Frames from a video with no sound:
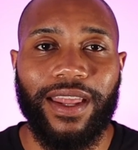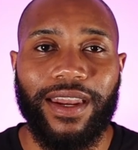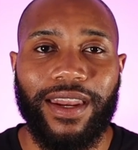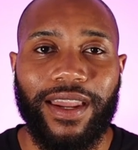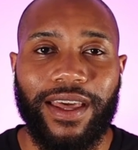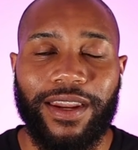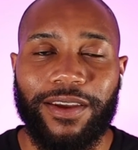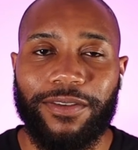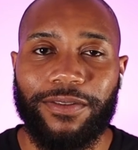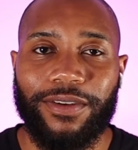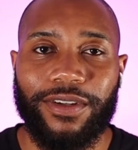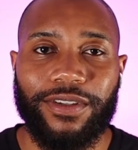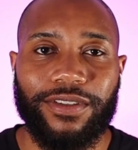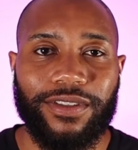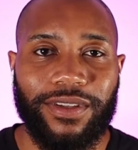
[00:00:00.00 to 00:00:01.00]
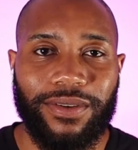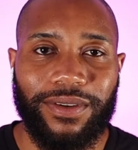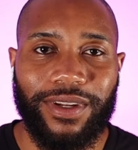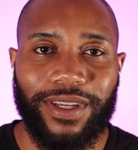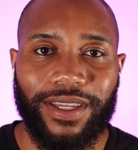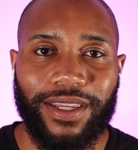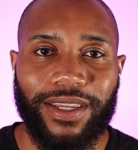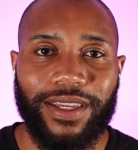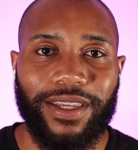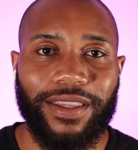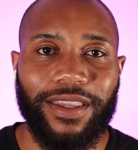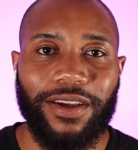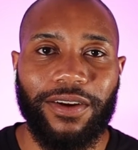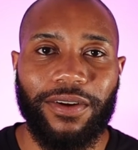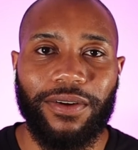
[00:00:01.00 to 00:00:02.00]
not every student can get
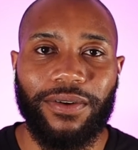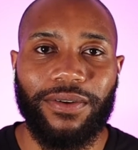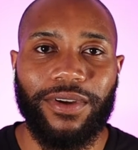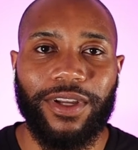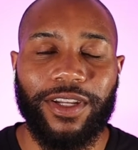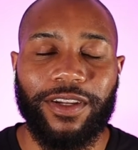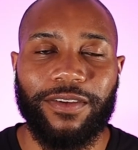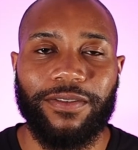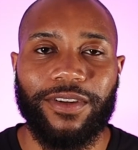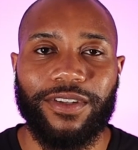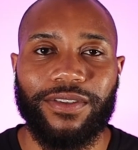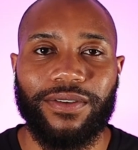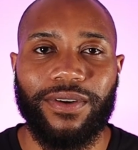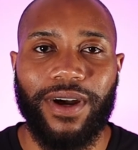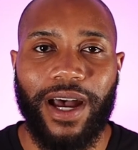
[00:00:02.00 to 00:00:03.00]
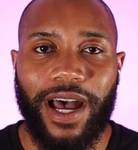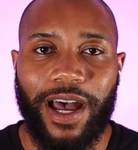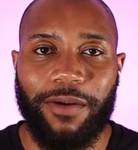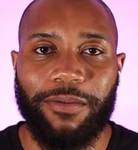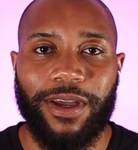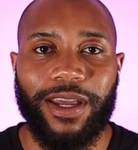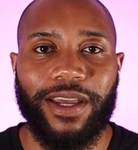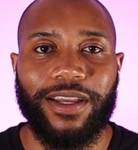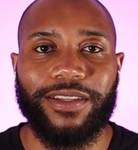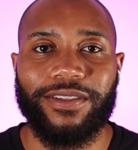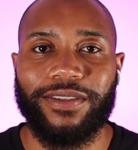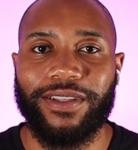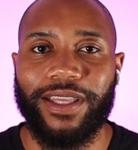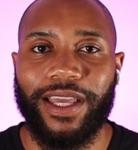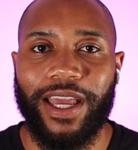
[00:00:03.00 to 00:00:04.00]
their own individual iPad,
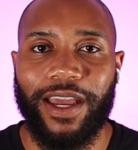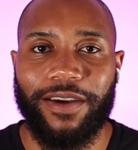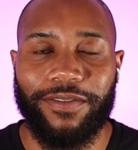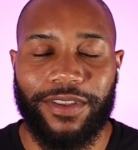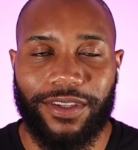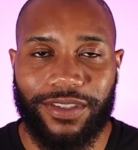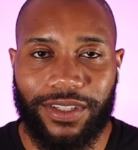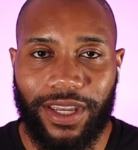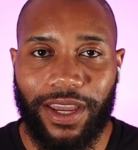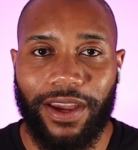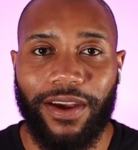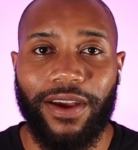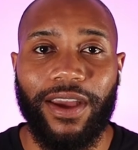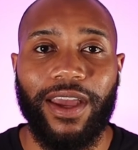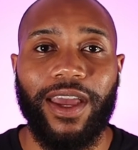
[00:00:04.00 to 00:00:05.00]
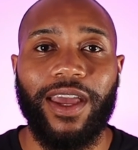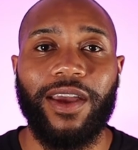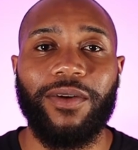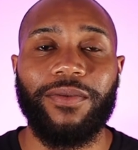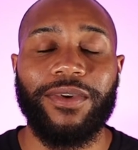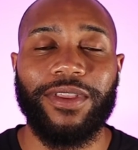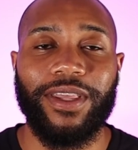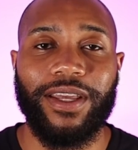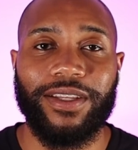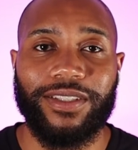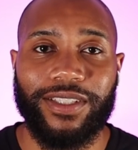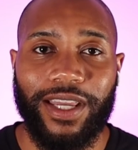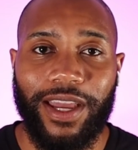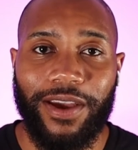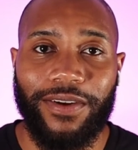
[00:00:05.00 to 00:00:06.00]
so they have to share. And with that
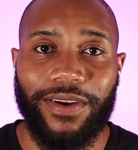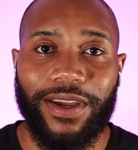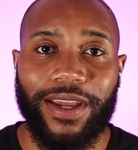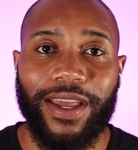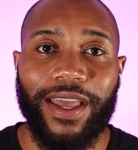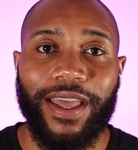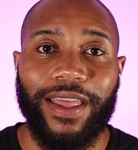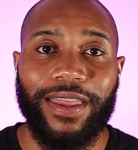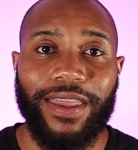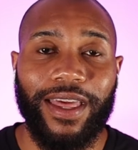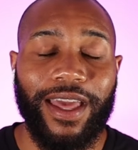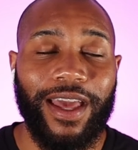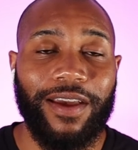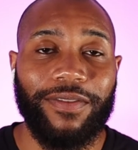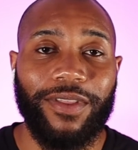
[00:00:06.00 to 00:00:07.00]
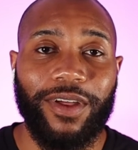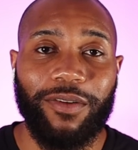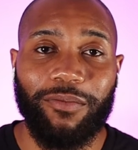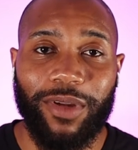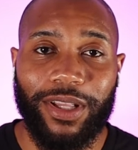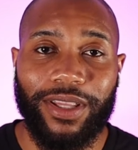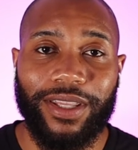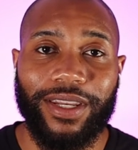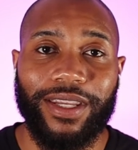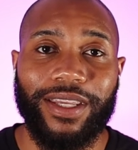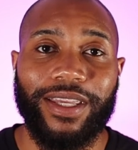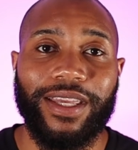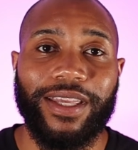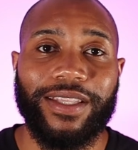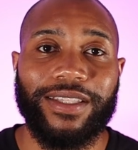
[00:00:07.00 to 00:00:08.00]
sharing, they have the ability
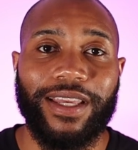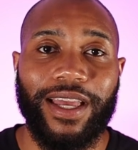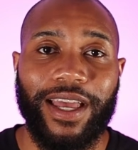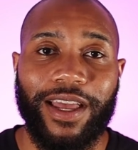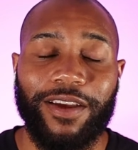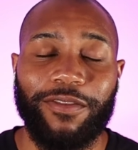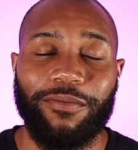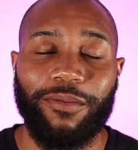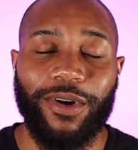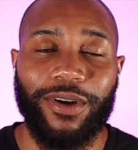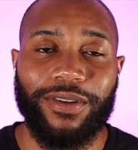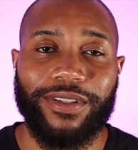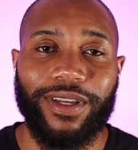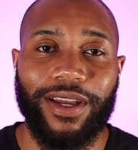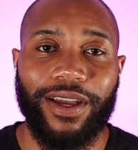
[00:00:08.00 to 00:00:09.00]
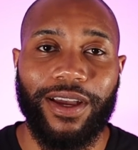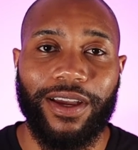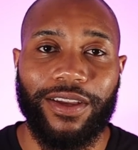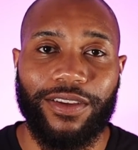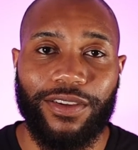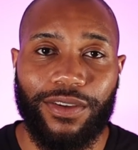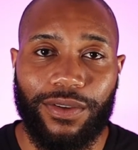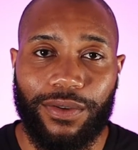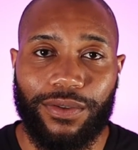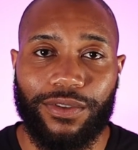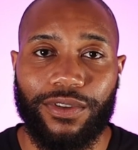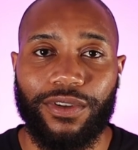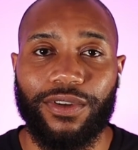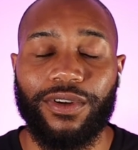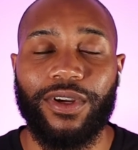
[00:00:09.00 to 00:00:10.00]
to have
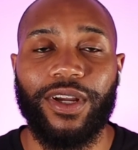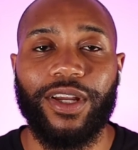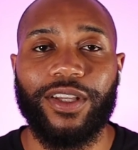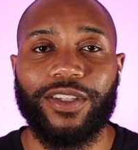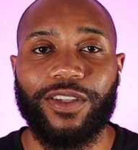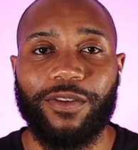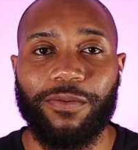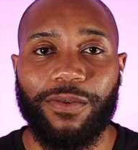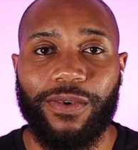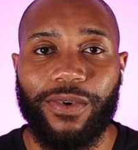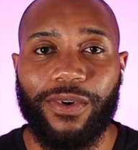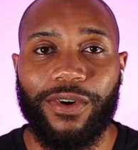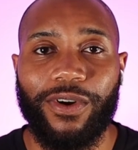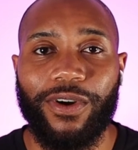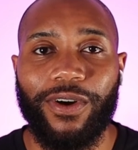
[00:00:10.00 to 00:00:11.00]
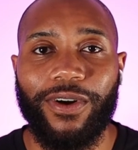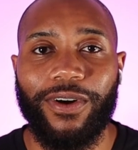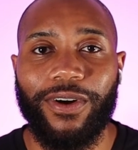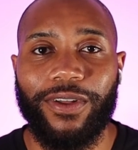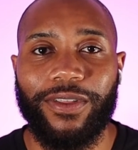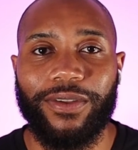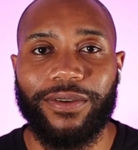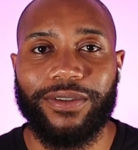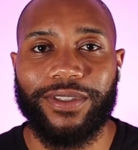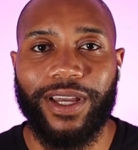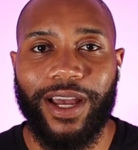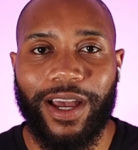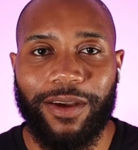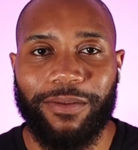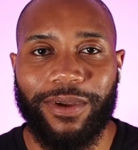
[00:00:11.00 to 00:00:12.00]
multi-user support on those
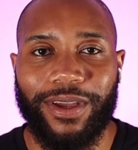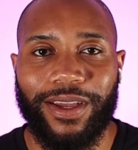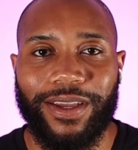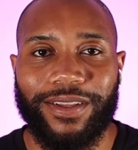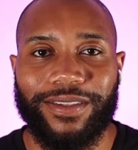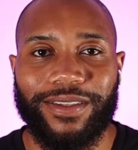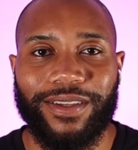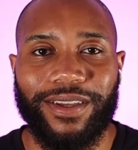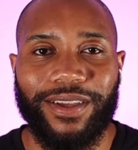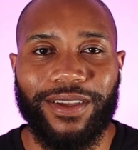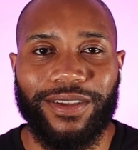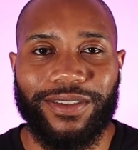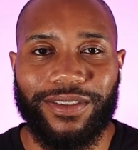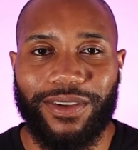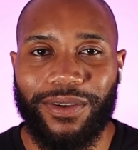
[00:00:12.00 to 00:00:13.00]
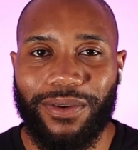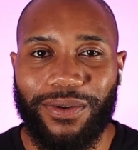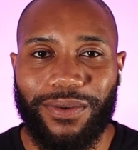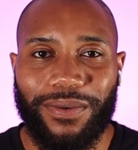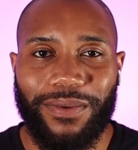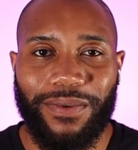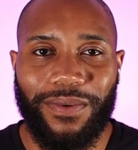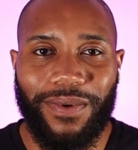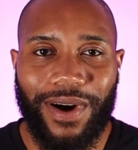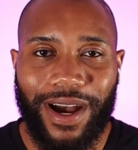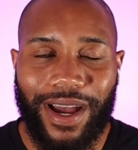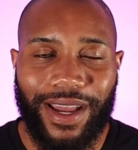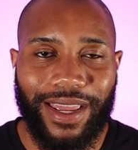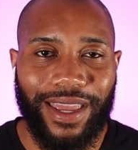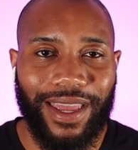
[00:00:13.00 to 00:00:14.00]
iPads. So
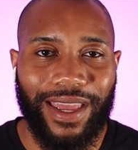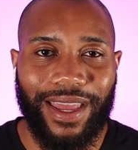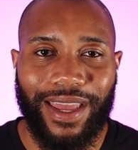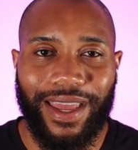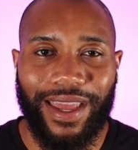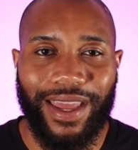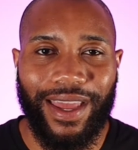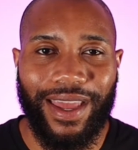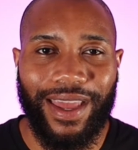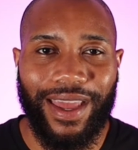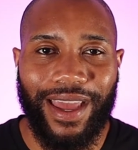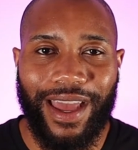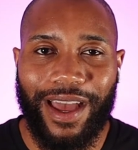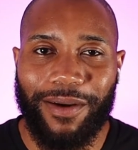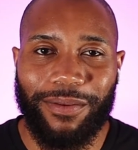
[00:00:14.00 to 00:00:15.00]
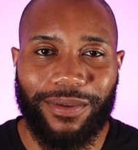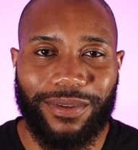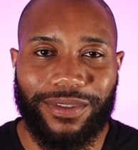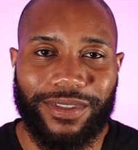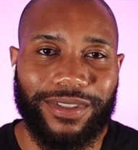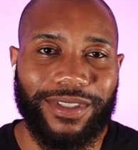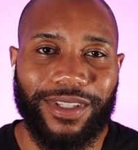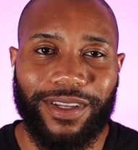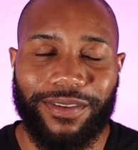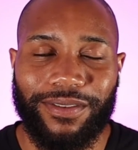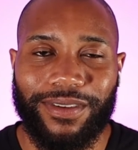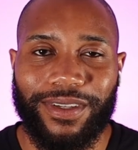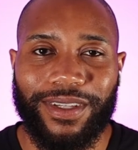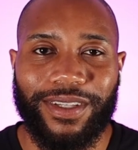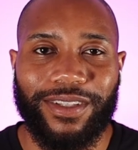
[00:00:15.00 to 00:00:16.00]
why can't Apple just give
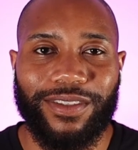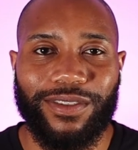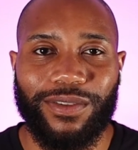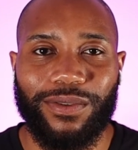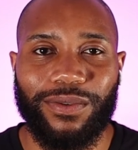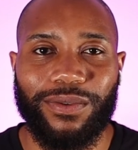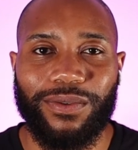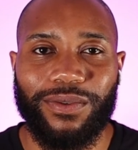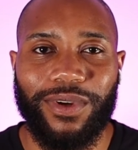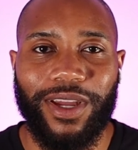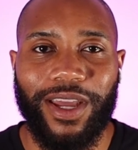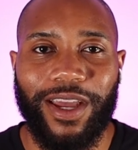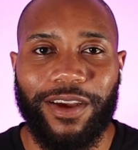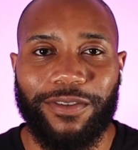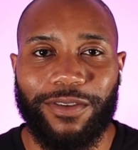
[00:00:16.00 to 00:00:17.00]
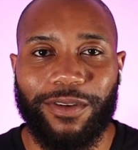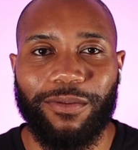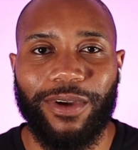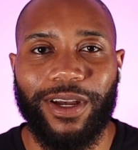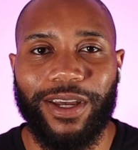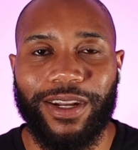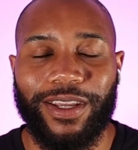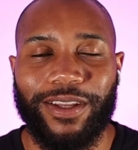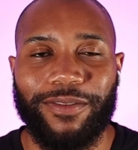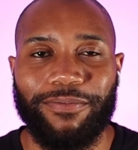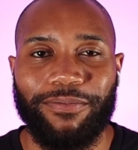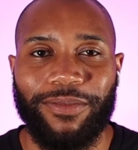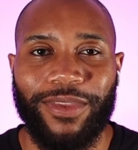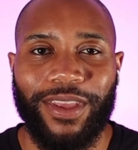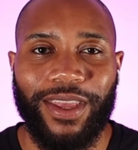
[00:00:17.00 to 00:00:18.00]
it to everybody?
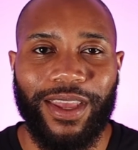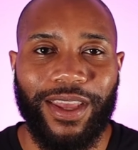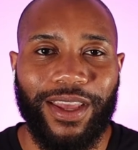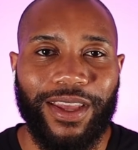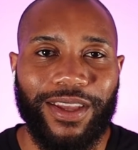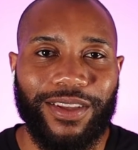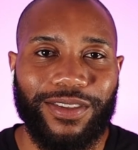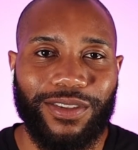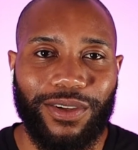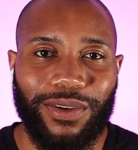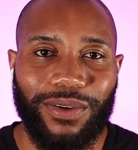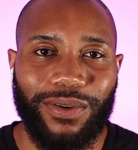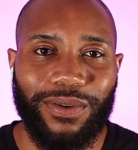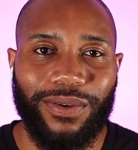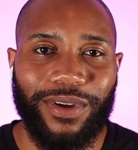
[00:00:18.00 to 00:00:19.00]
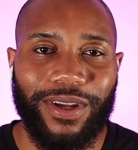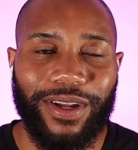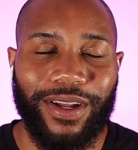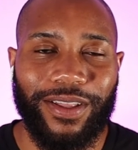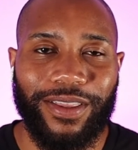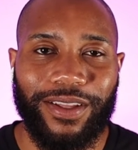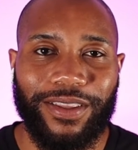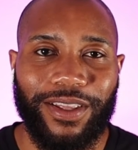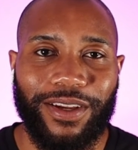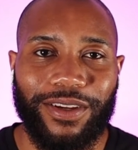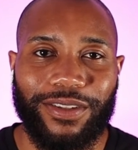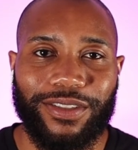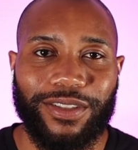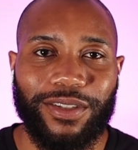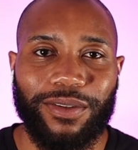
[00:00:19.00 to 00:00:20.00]
So I think there
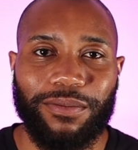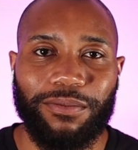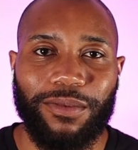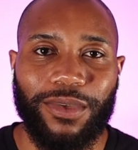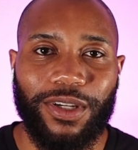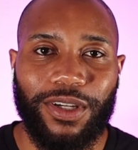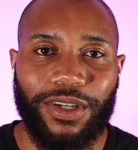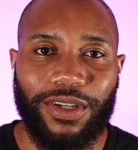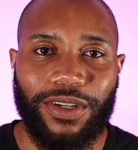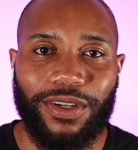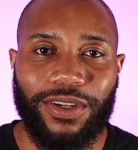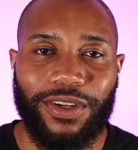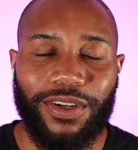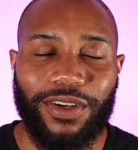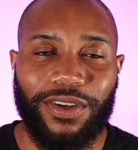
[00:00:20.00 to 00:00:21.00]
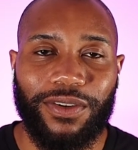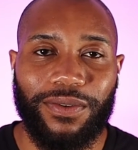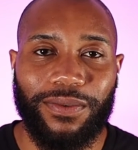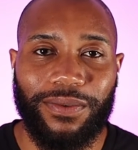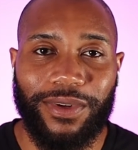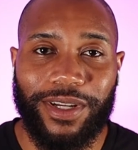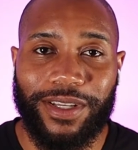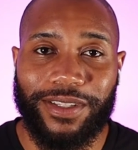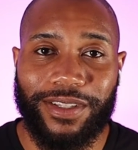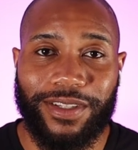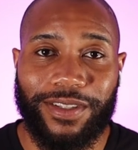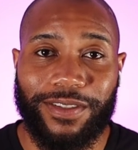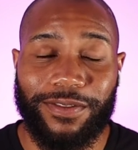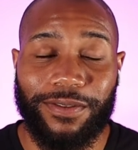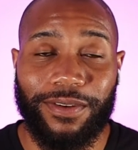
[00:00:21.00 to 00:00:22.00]
are some good
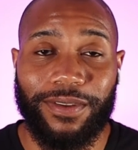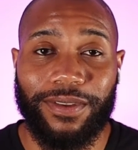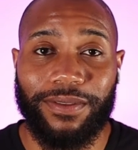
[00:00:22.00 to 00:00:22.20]
reasons for